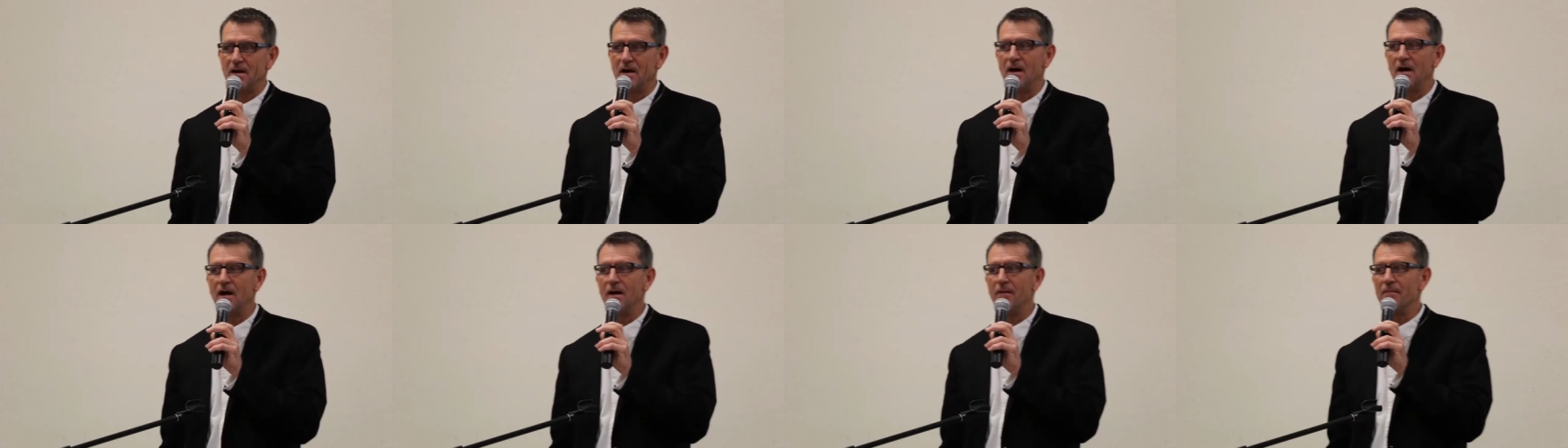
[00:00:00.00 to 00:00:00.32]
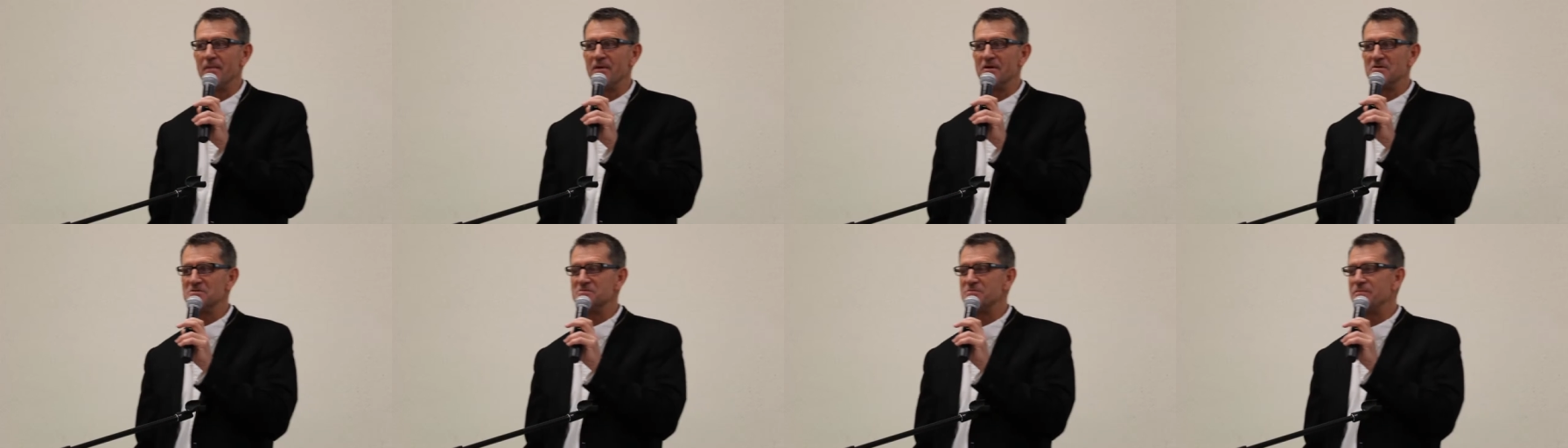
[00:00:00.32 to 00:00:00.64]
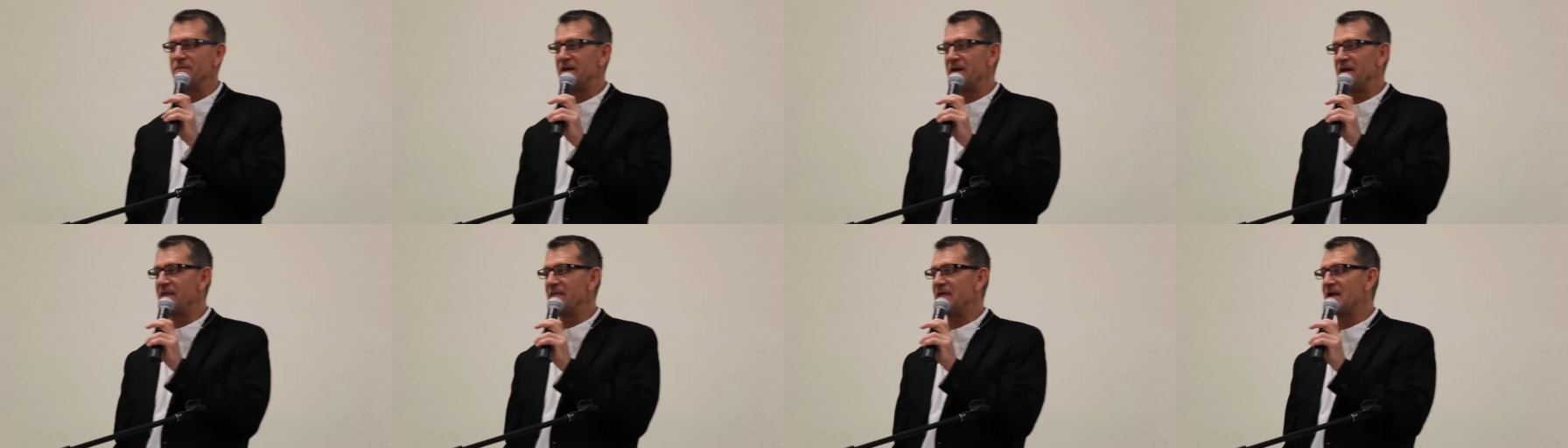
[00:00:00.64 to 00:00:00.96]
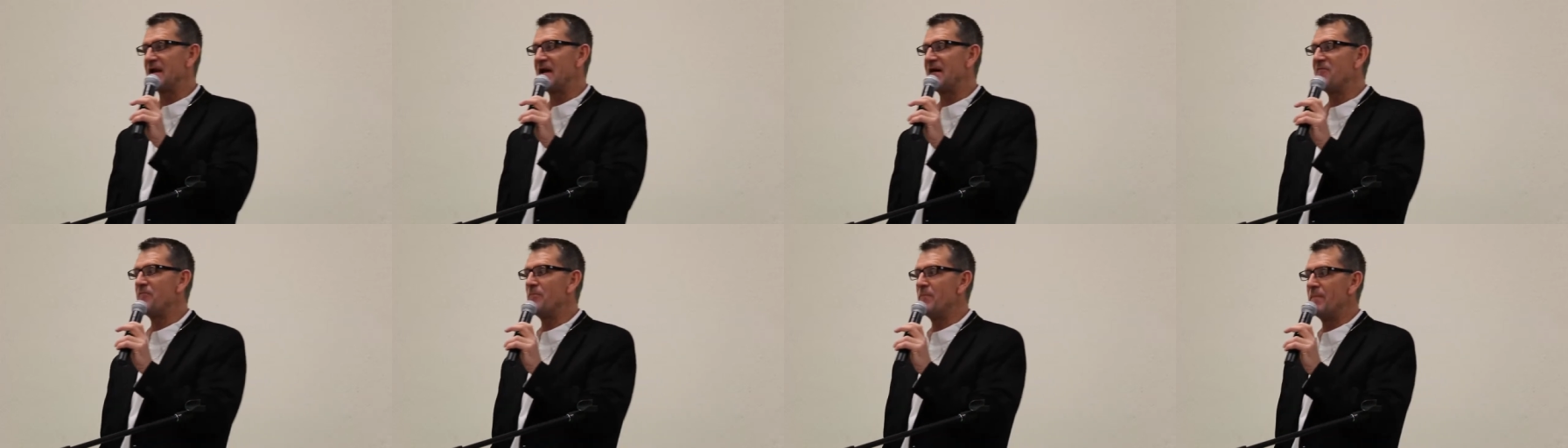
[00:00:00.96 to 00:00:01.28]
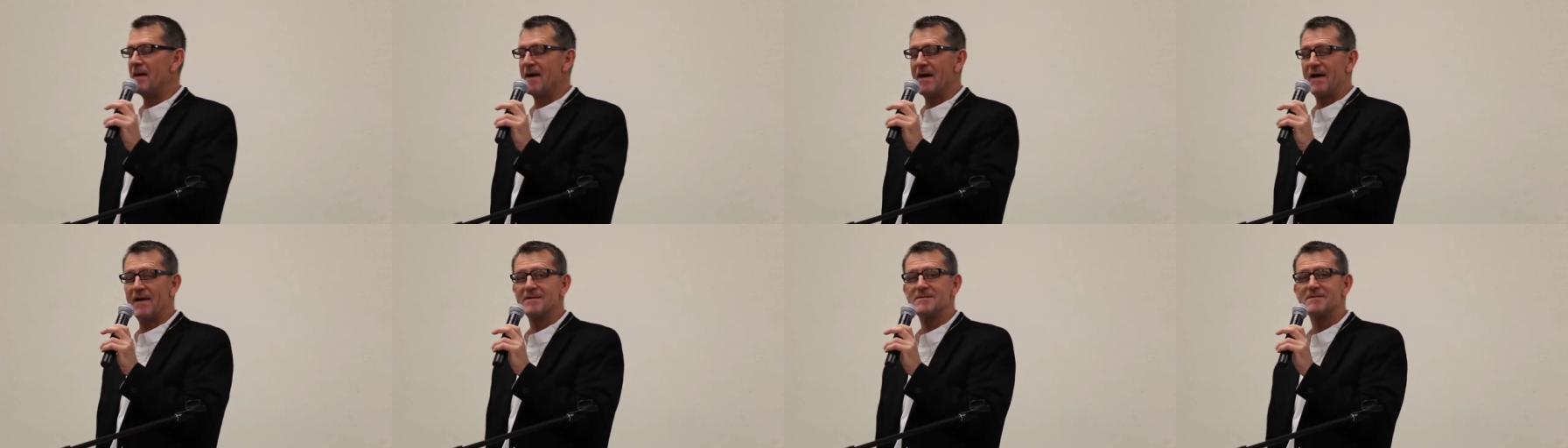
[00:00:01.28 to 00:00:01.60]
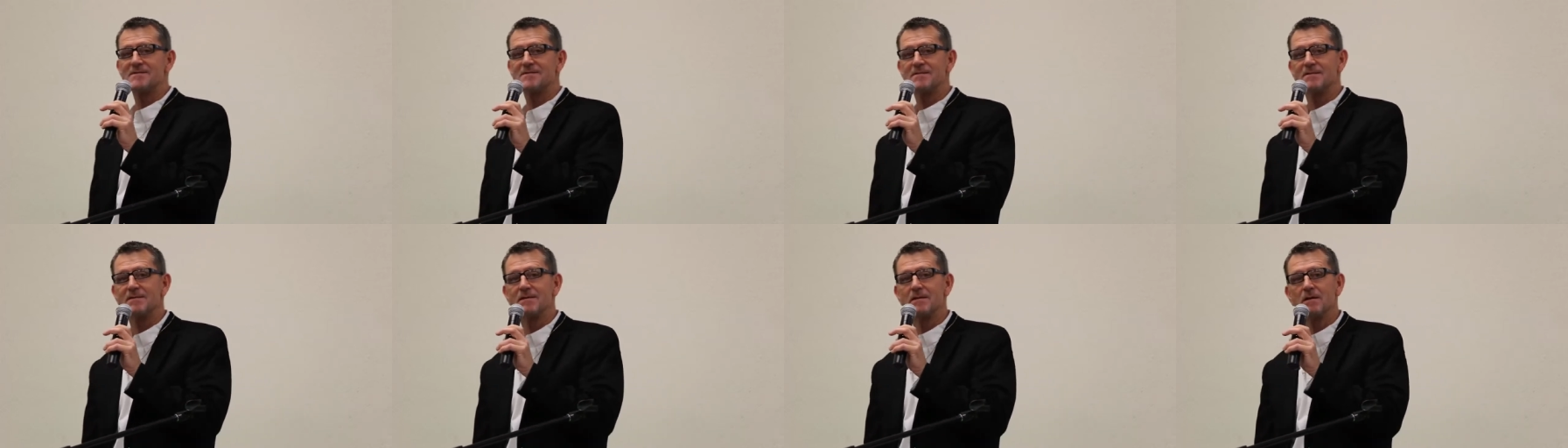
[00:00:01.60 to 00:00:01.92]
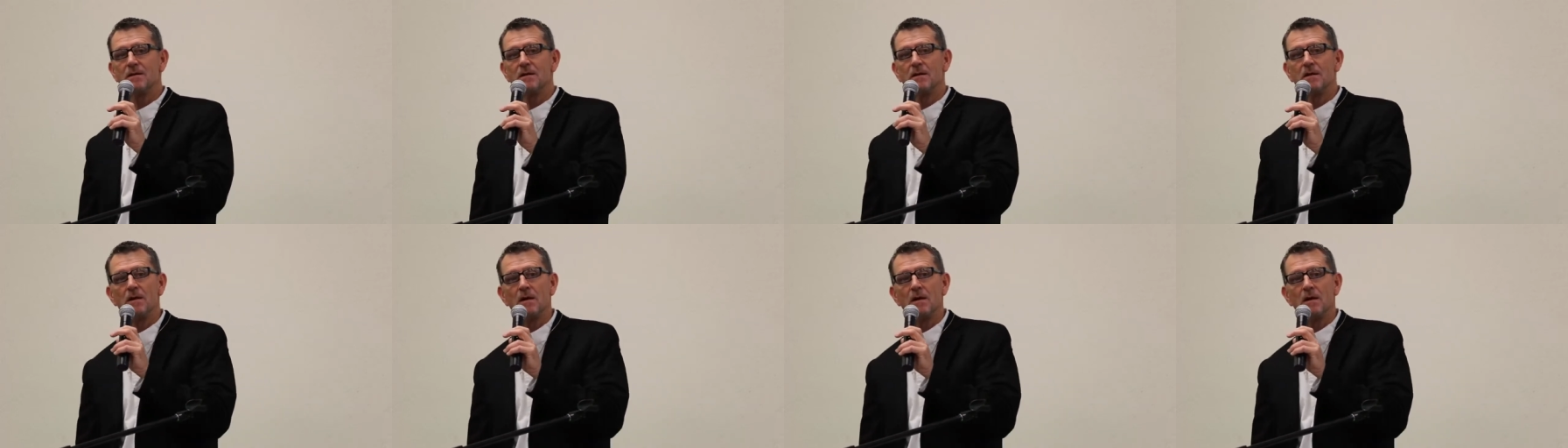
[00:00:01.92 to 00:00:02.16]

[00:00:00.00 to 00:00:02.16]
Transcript: Um, there's many that I've met,